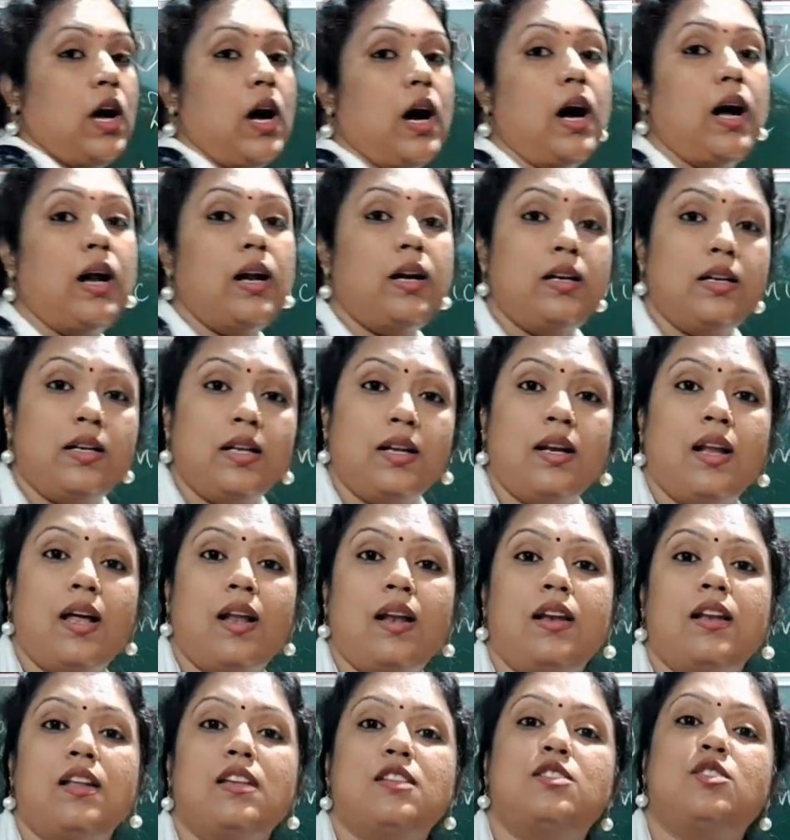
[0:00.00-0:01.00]
Until
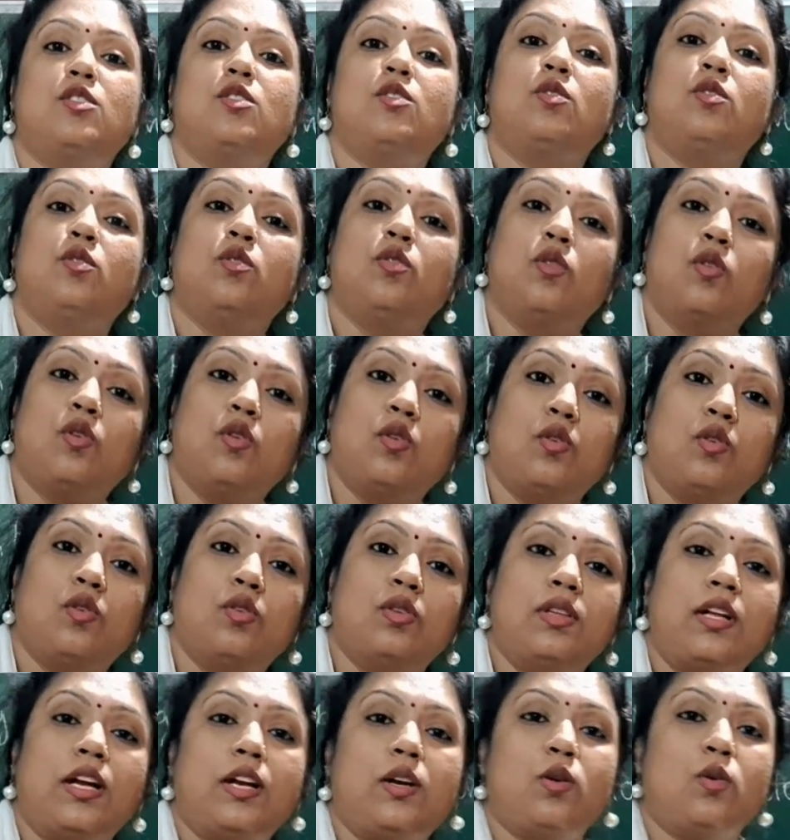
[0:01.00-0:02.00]
unless you
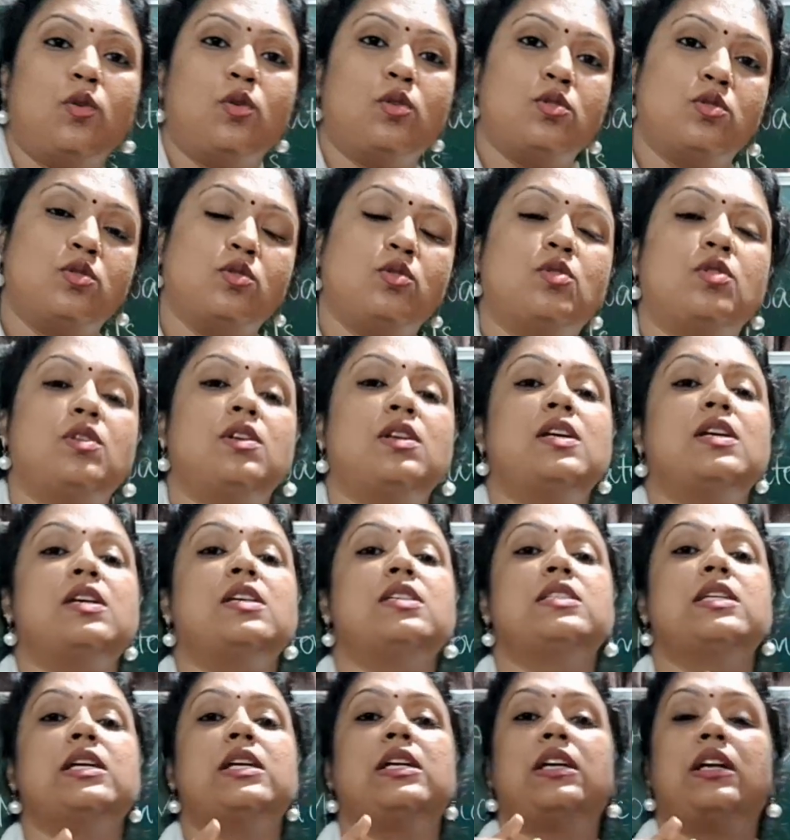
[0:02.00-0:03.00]
know that ozone
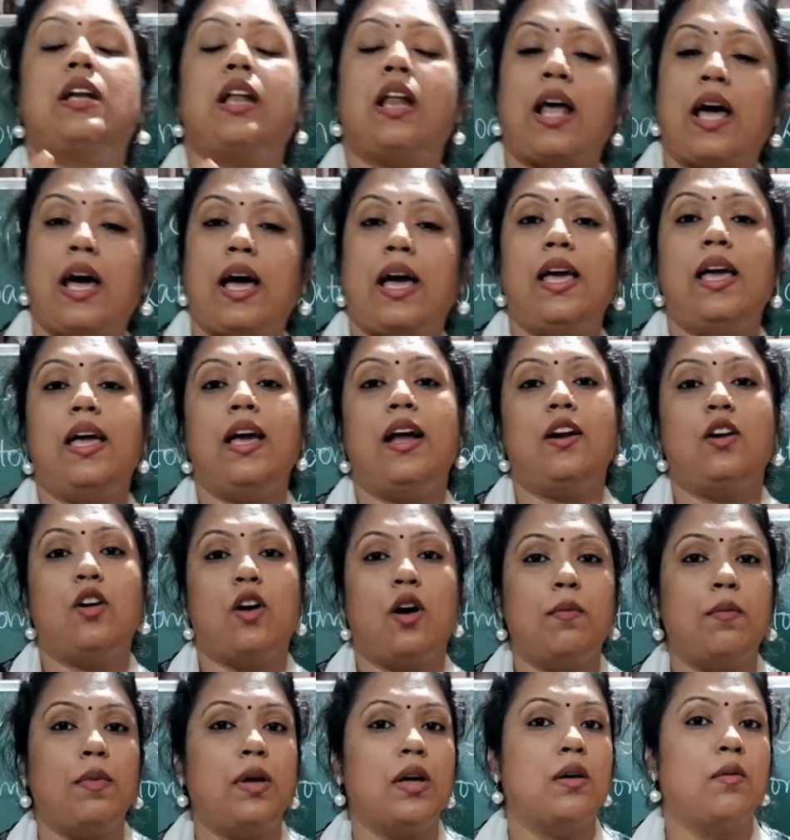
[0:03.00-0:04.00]
is a
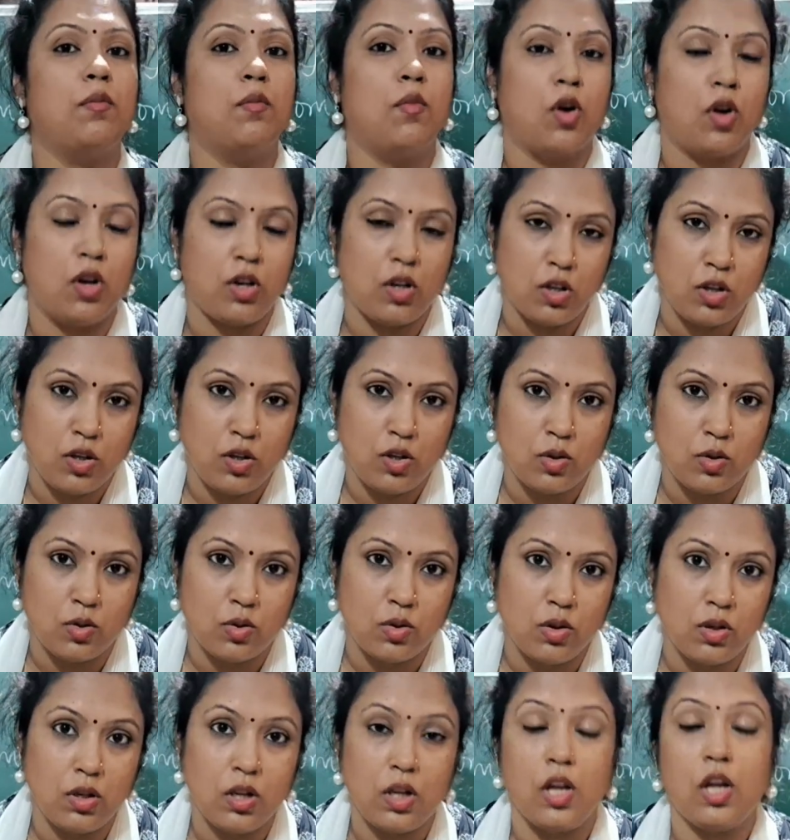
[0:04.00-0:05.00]
triatomic
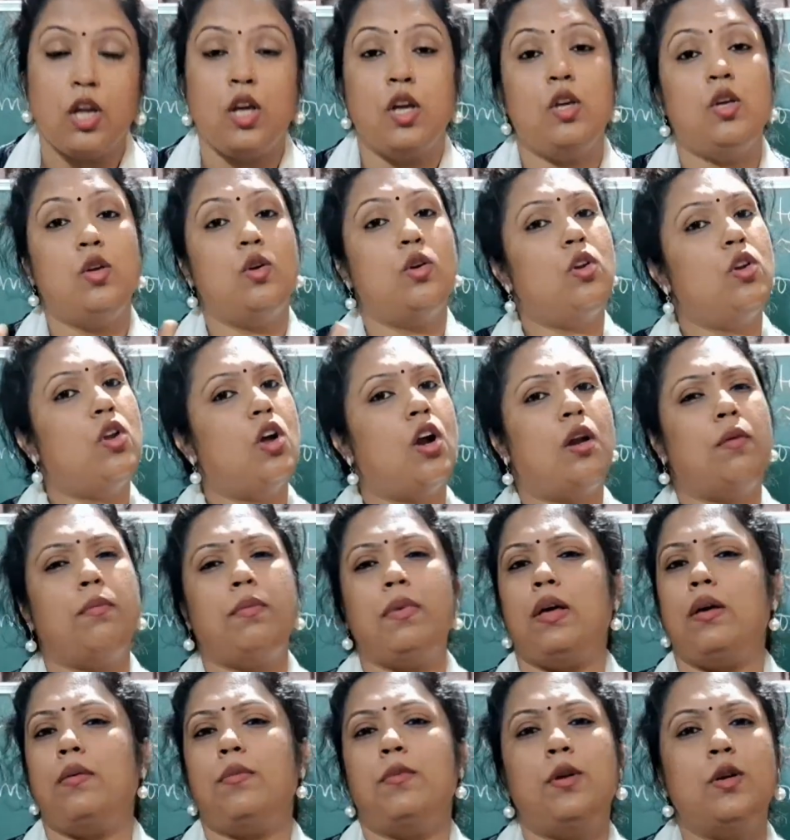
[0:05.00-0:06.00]
molecule, you will not
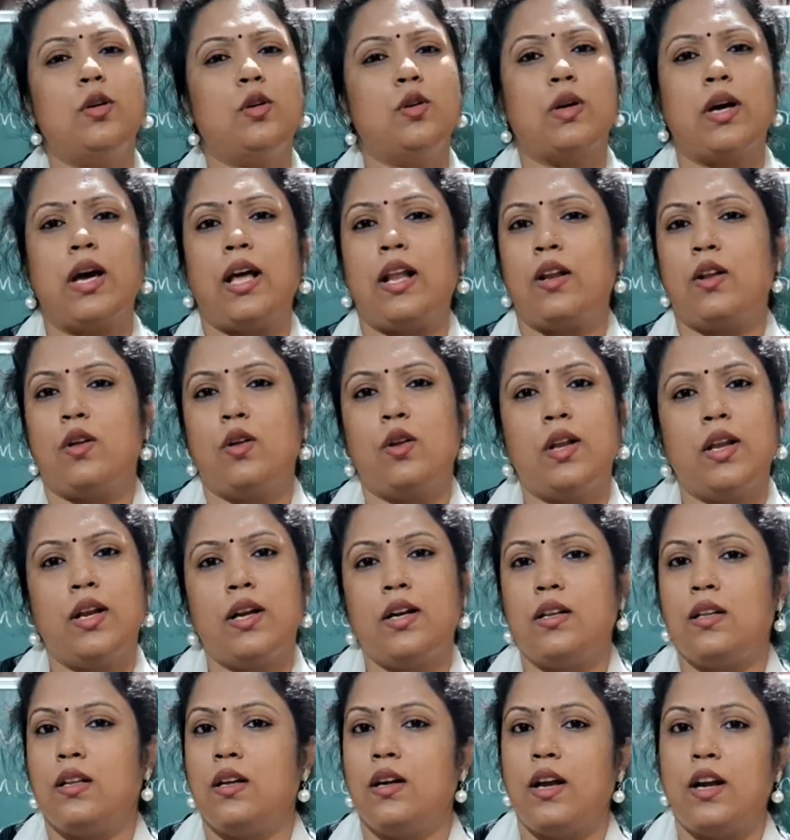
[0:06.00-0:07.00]
be able to
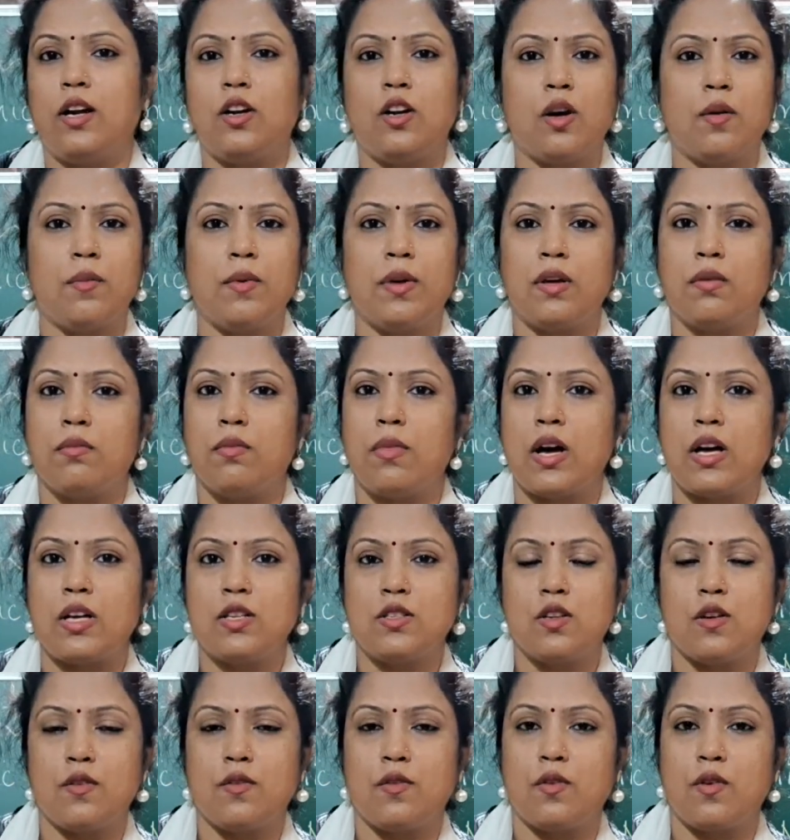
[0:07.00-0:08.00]
calculate the atomic
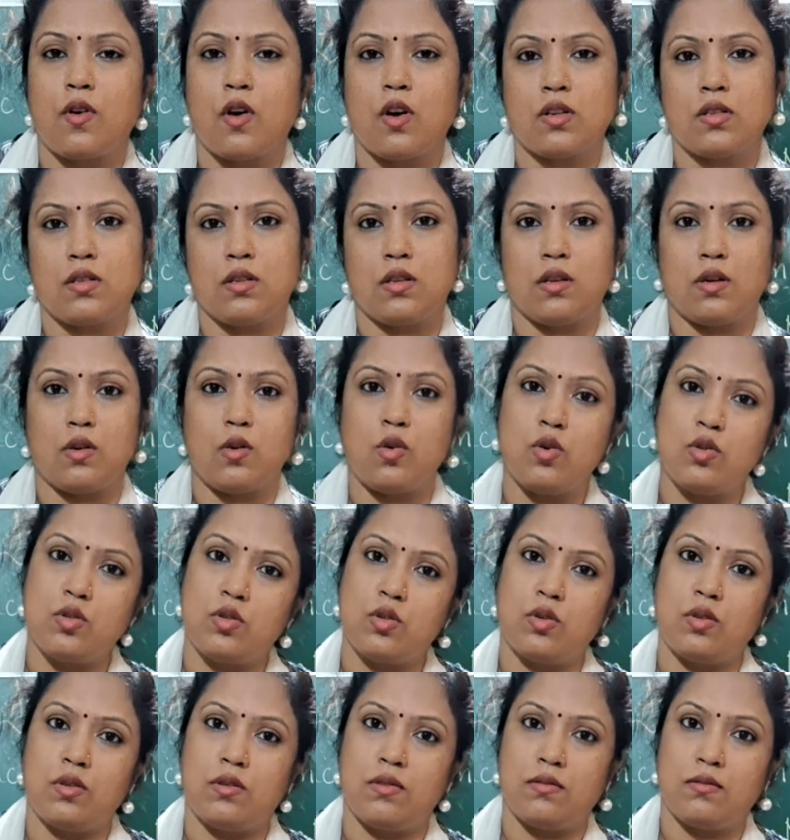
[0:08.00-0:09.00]
mass of
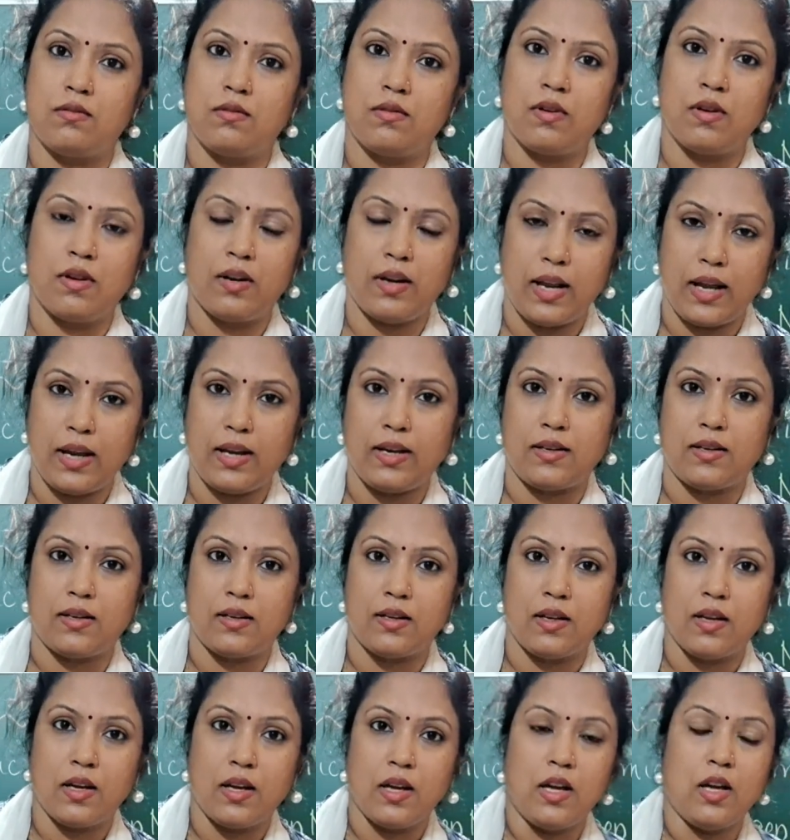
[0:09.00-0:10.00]
ozone, right?
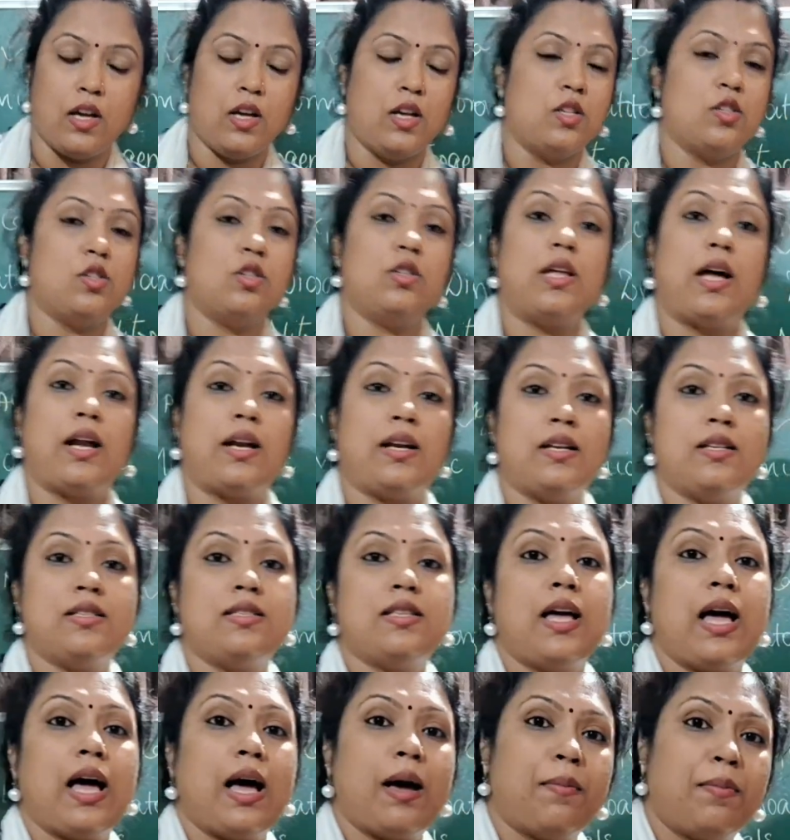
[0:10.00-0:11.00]
So, that is
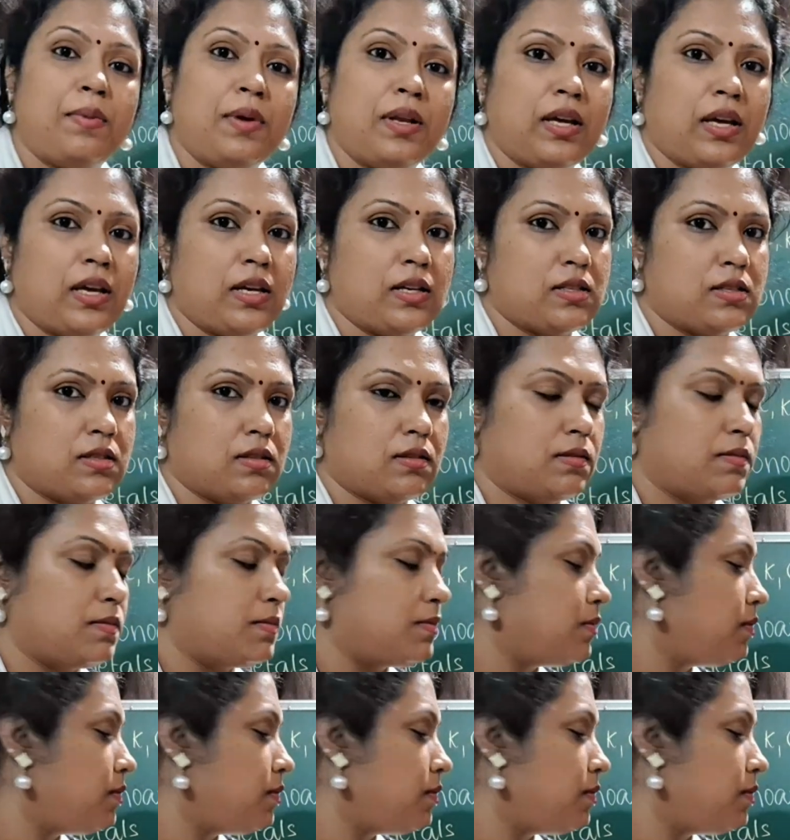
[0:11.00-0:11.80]
the application.